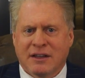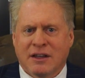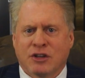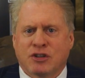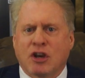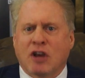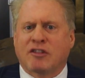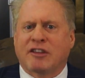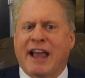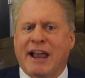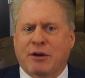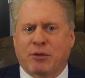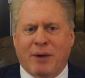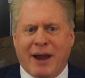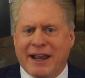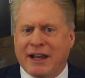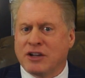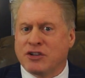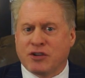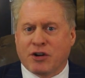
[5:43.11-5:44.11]
Just like
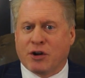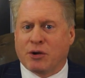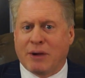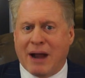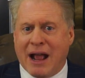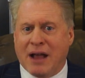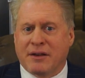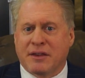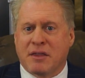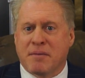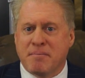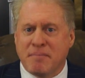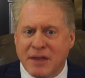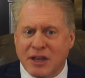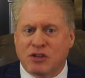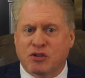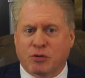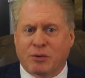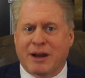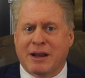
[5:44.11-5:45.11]
Reagan turned around the
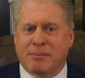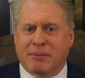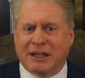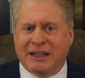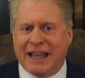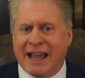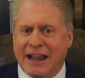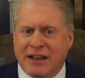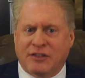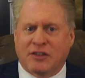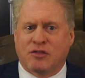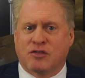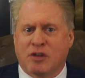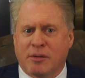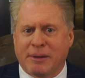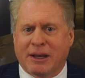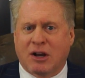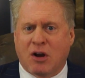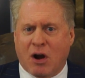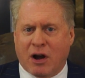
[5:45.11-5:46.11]
misery and malaise of
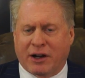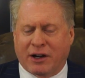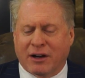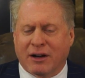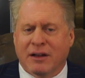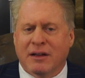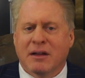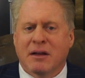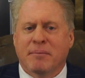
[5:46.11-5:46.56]
Jimmy Carter